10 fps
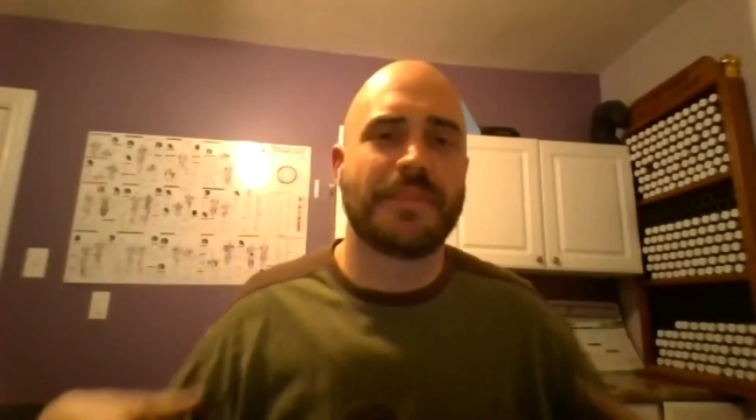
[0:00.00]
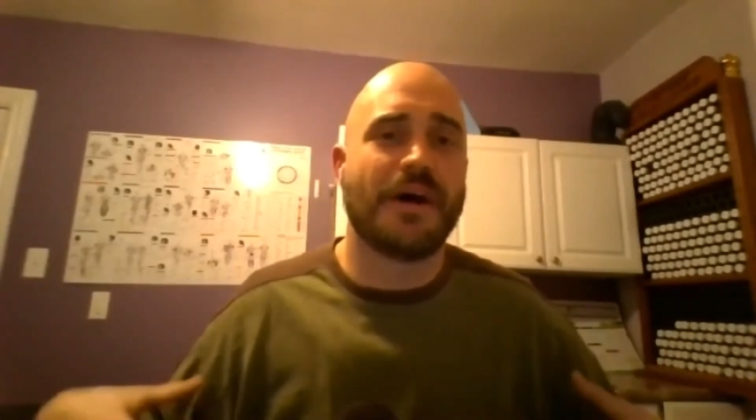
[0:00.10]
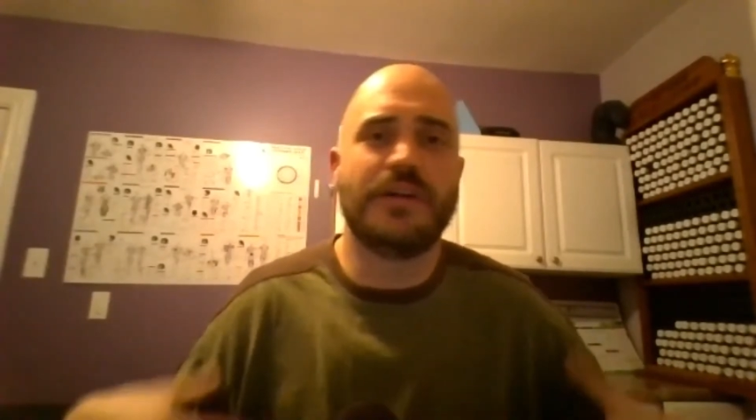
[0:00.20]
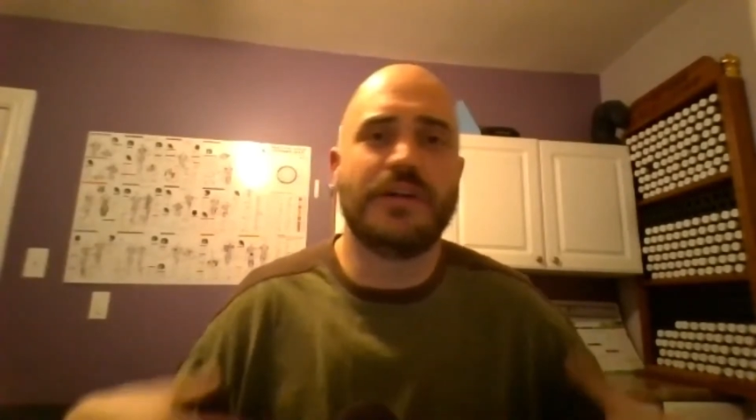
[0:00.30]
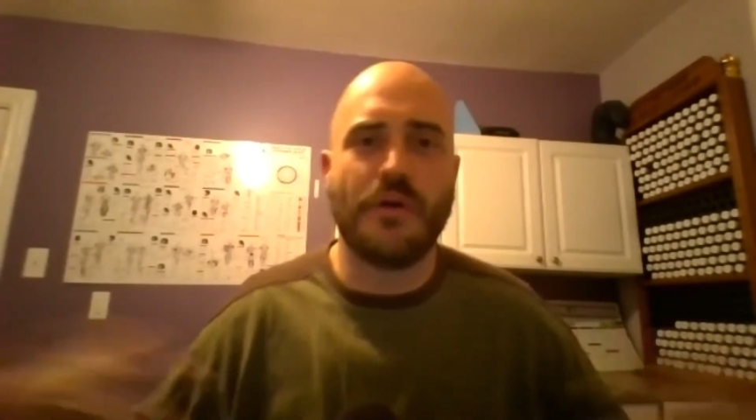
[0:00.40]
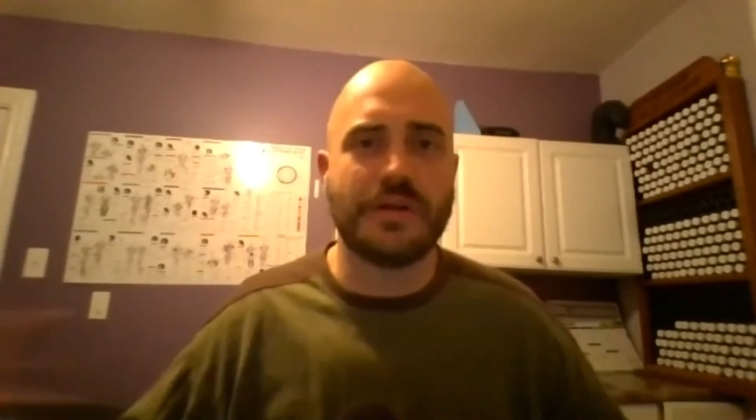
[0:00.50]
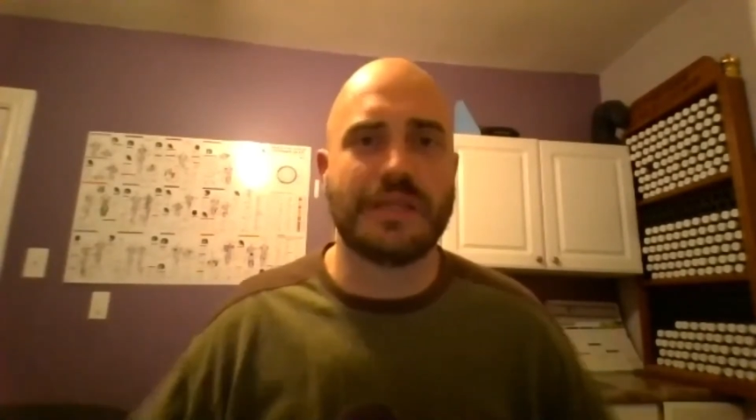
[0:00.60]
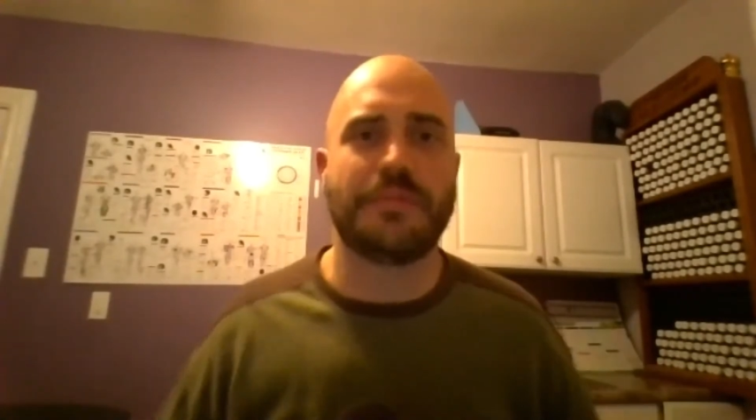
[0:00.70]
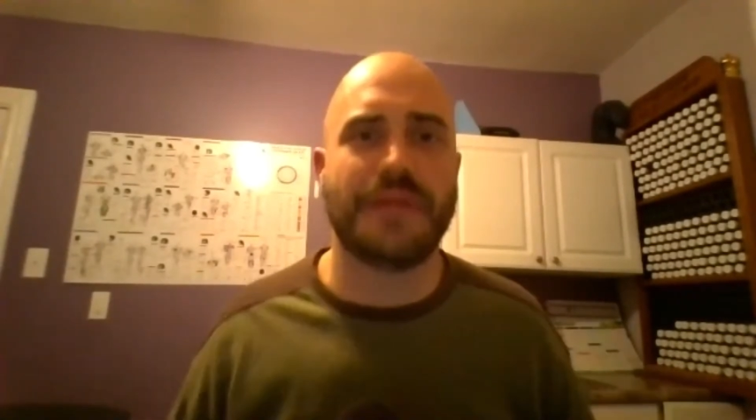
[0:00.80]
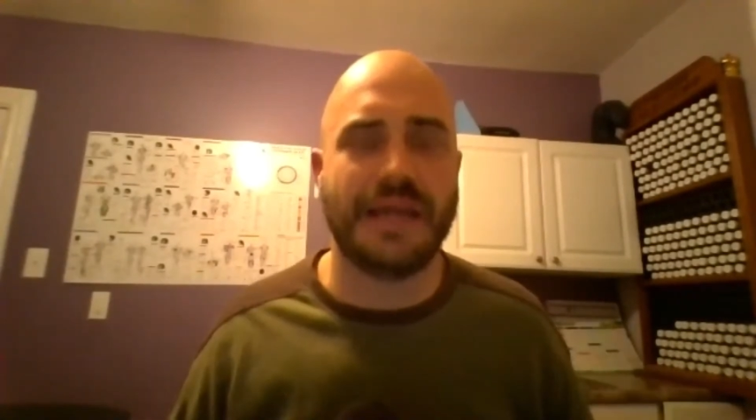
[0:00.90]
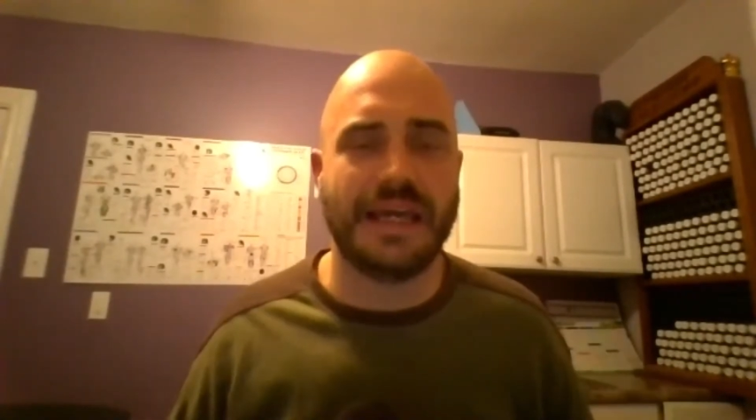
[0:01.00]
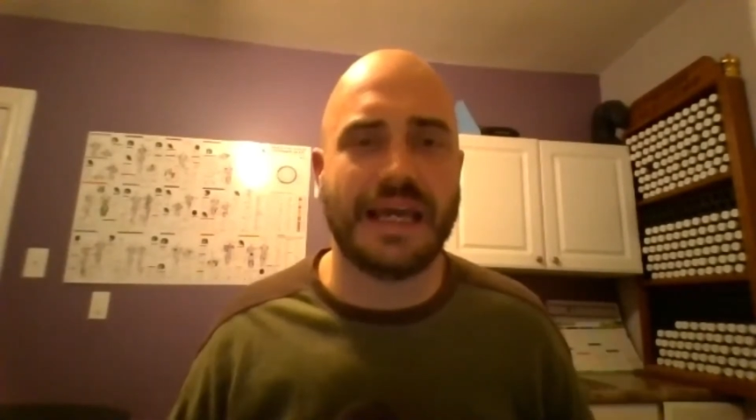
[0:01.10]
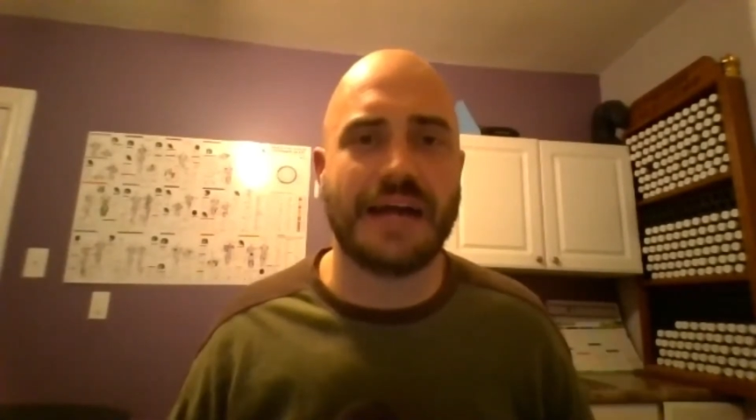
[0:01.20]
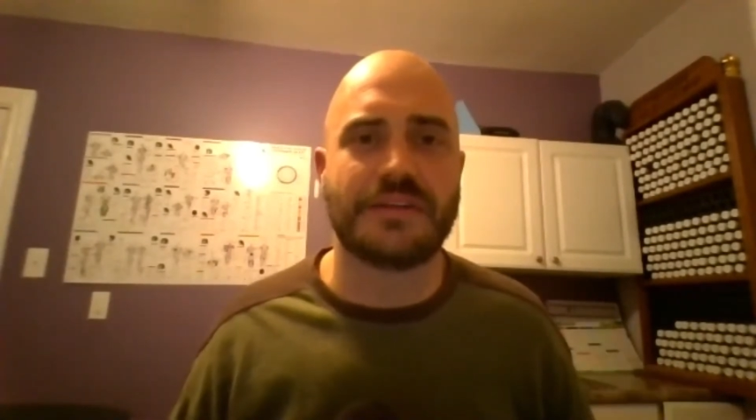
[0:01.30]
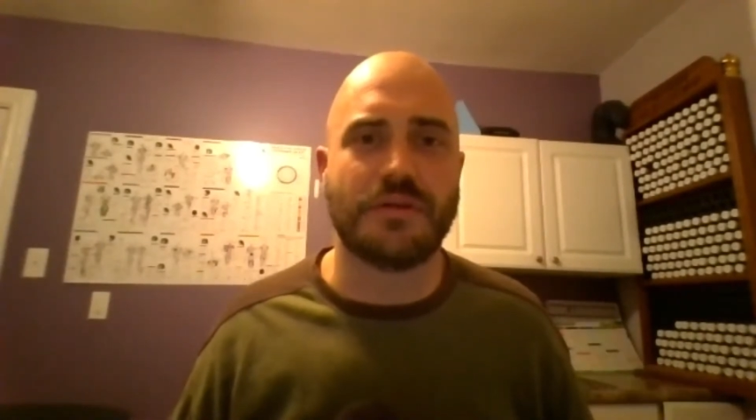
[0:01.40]
unknowingly playing
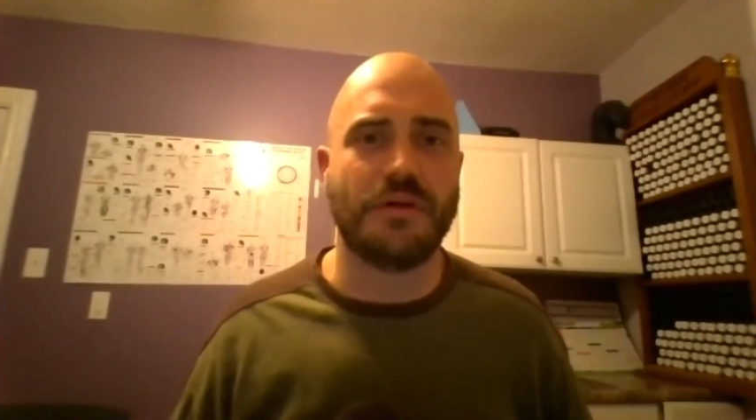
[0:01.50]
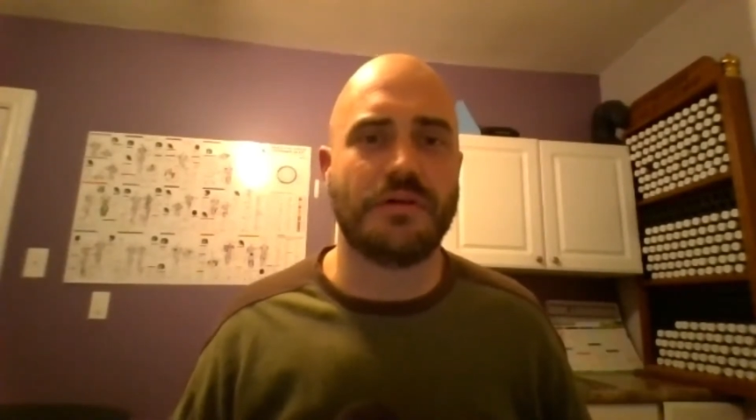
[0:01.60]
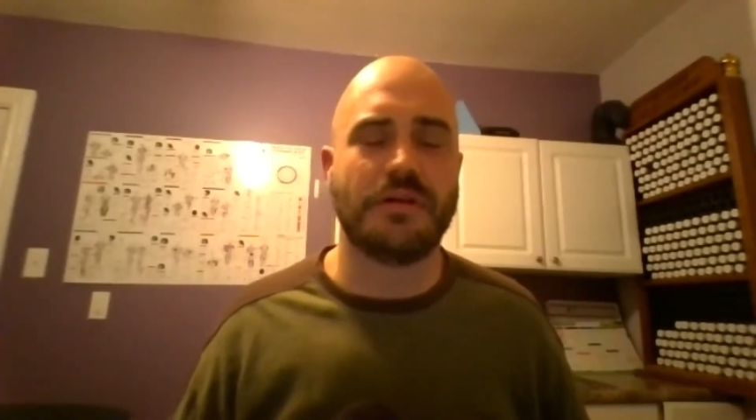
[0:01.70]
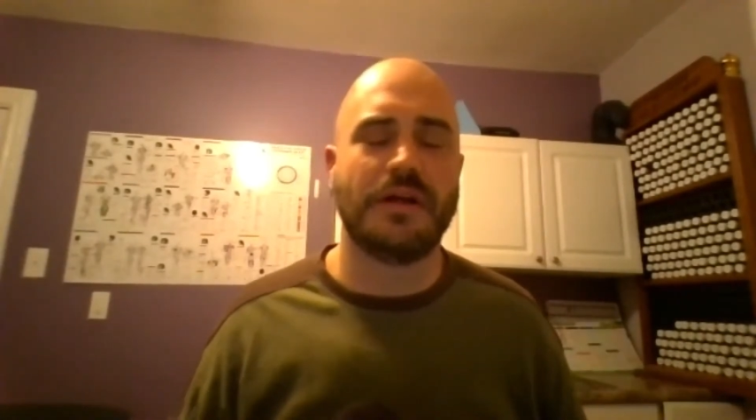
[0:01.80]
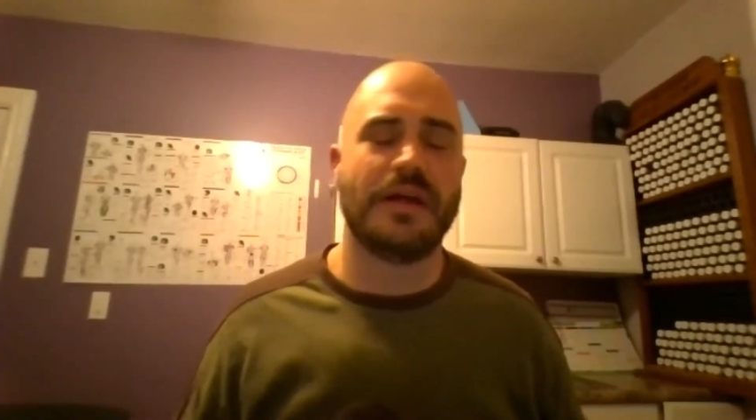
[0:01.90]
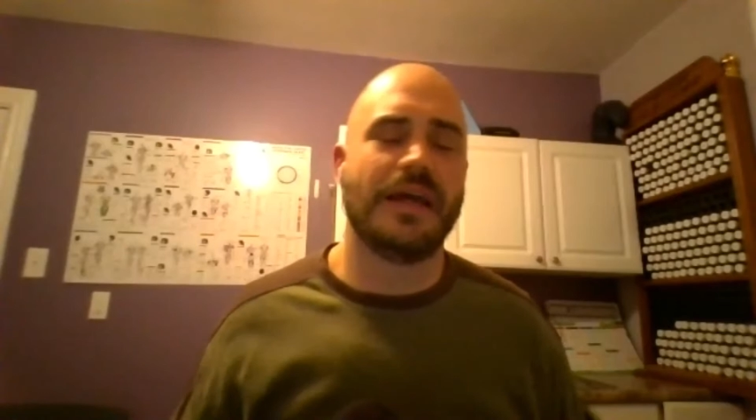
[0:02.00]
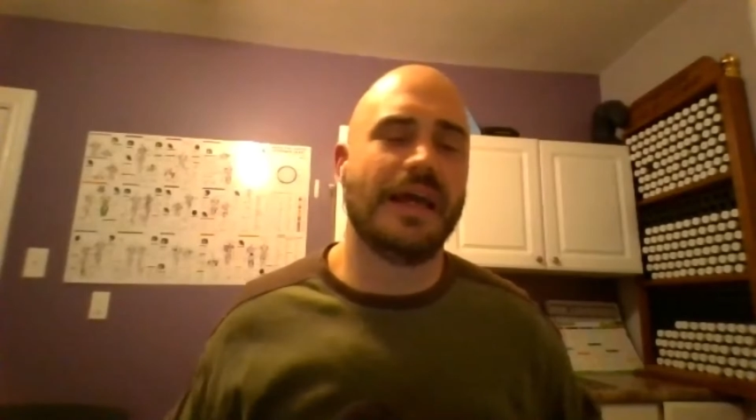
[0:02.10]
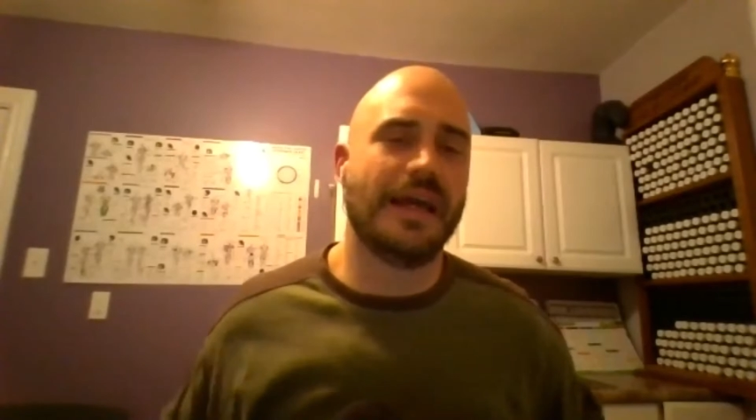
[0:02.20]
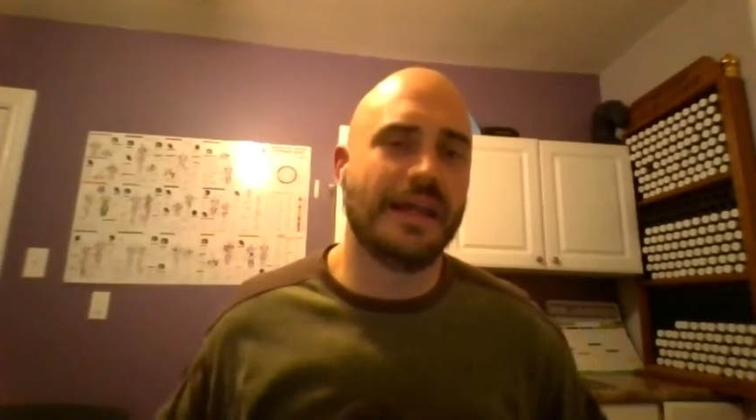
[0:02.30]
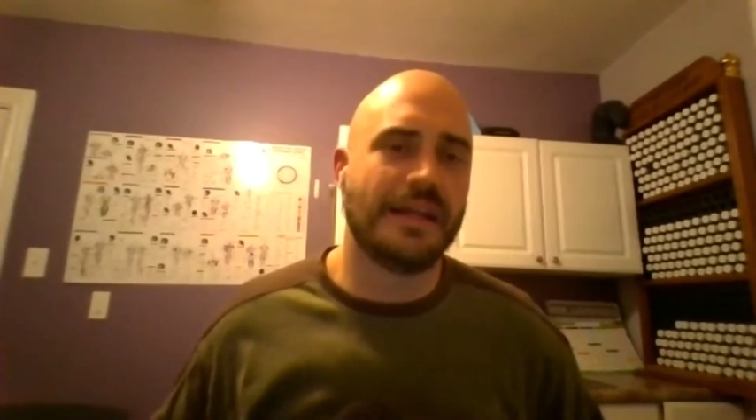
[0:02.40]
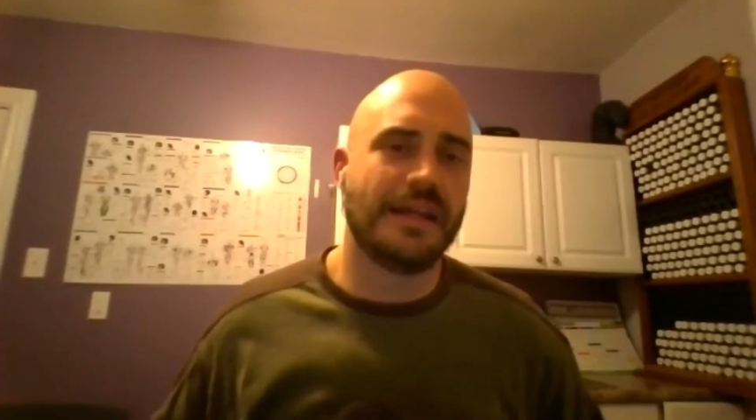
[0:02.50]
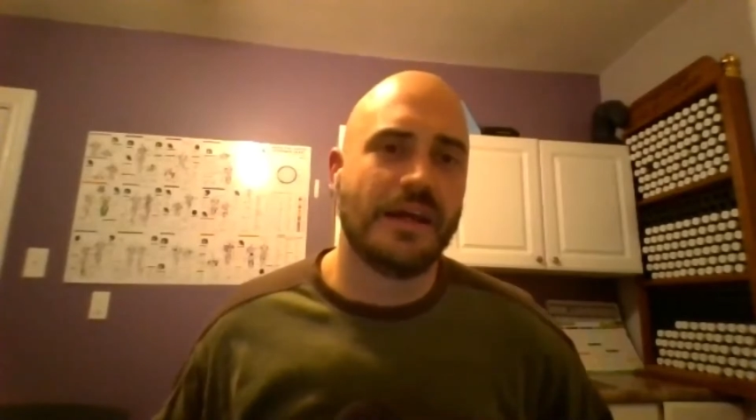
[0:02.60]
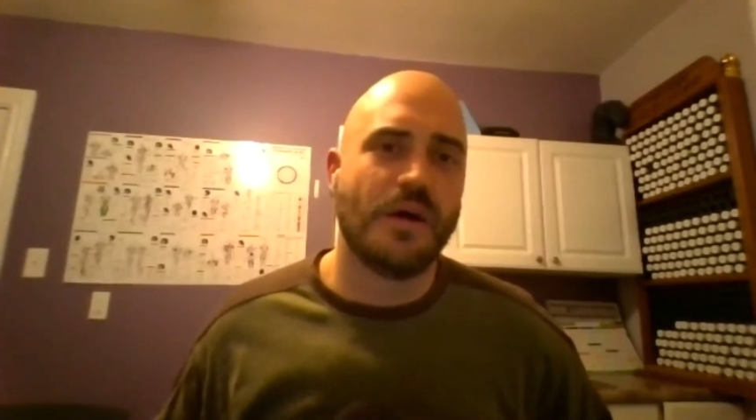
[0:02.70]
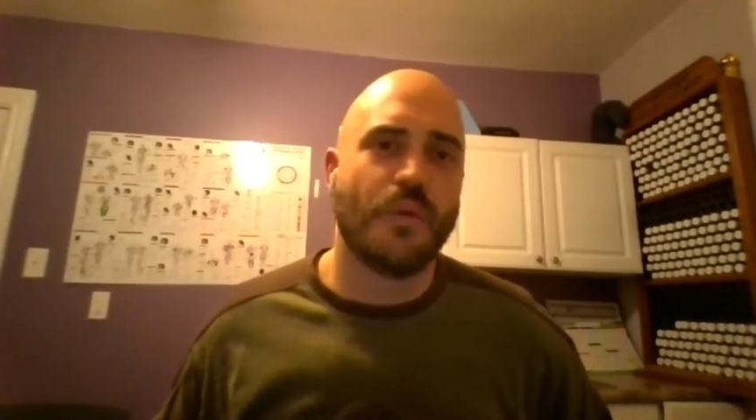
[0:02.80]
out the role and right.